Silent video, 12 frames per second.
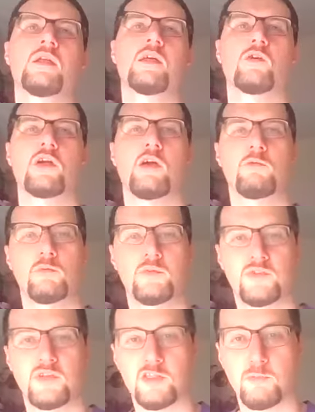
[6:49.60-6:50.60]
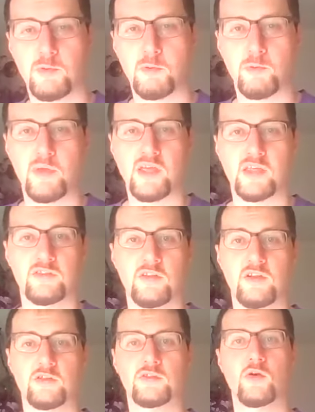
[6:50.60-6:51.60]
Now, a common mistake that people make is to
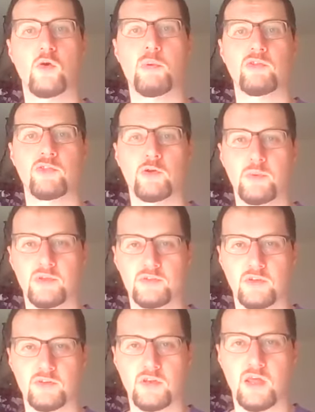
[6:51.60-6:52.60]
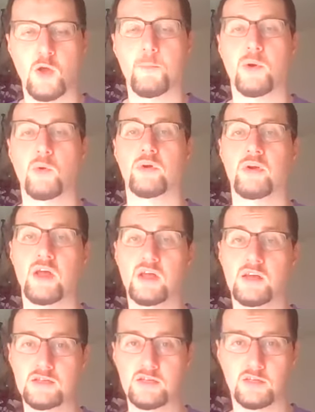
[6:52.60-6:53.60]
just go about their business now, but we're
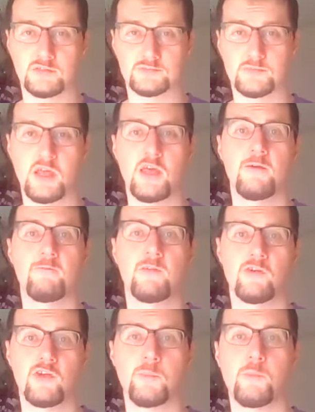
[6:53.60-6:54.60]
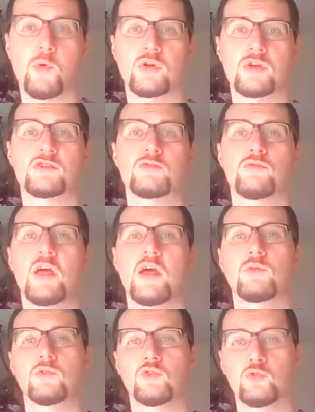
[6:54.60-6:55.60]
not done. Very important to
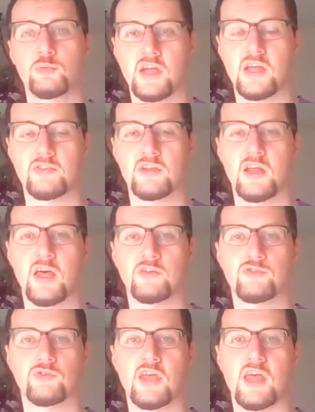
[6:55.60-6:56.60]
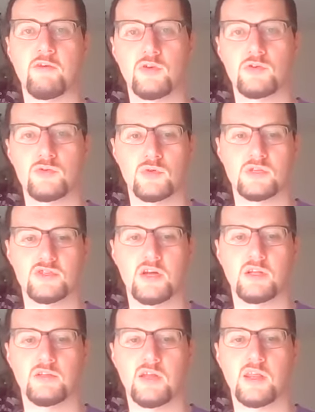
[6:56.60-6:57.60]
now lubricate the nostrils after doing
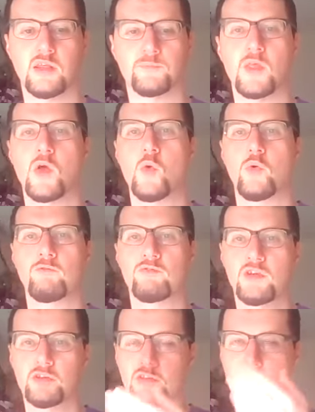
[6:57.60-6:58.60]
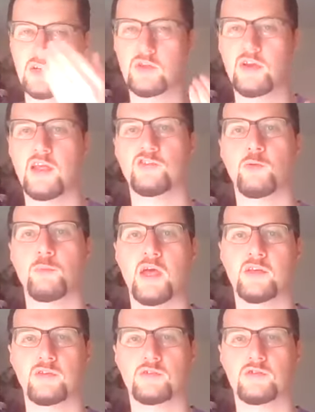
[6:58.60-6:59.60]
Jal Neti. We've just cleared the nasal
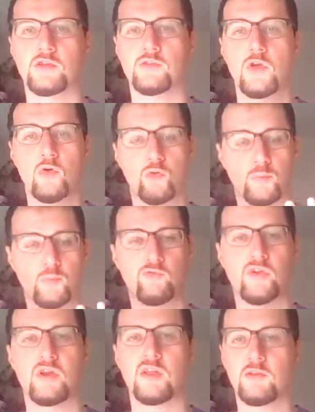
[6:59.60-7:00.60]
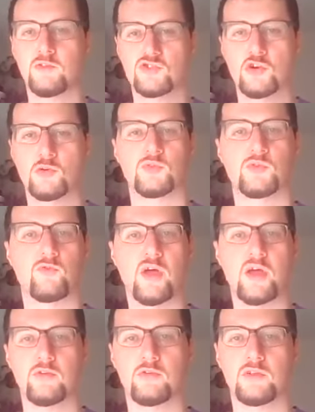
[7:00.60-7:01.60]
passages, removed any germs or
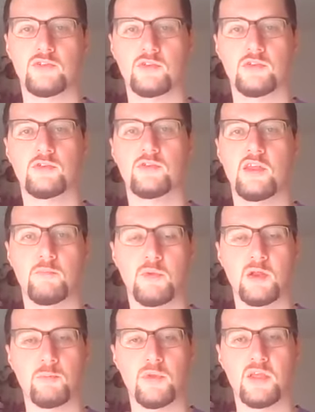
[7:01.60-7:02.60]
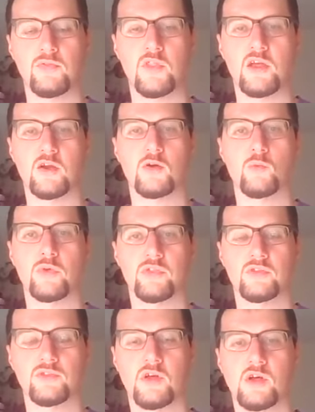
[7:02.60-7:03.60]
viruses that might be in there with
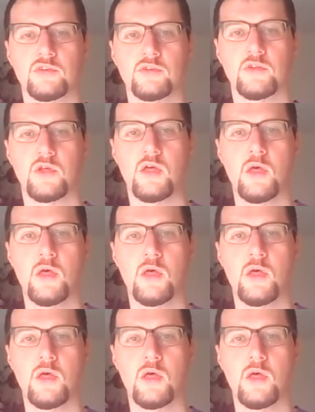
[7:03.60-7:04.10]
the salt.